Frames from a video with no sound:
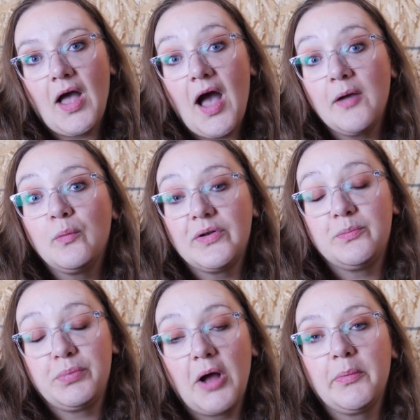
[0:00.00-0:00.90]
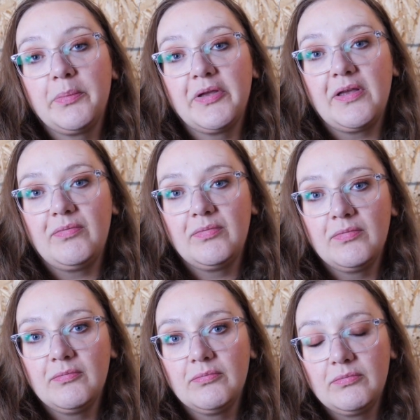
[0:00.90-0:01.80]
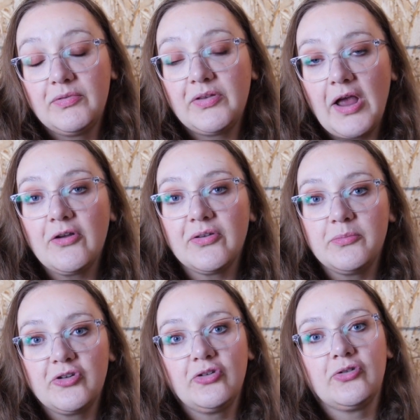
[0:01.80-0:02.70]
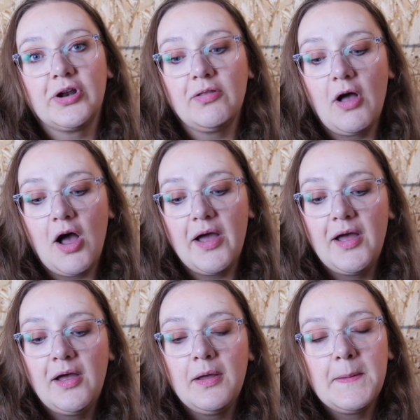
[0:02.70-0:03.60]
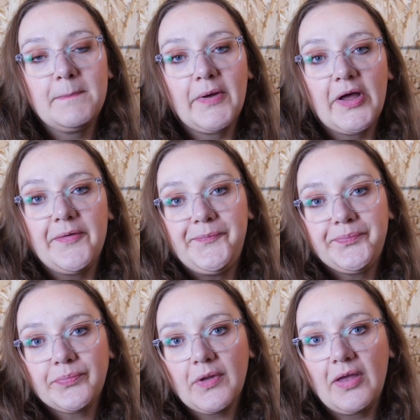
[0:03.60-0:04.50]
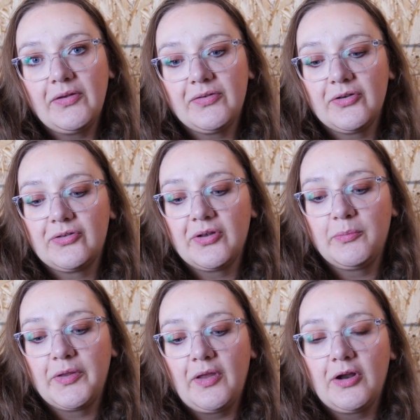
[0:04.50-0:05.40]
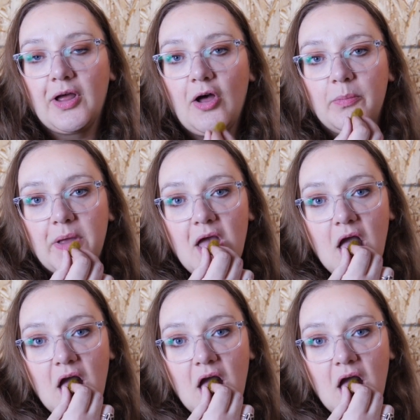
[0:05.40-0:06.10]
I would probably scare some children a lot, but at least there's someone there to help me.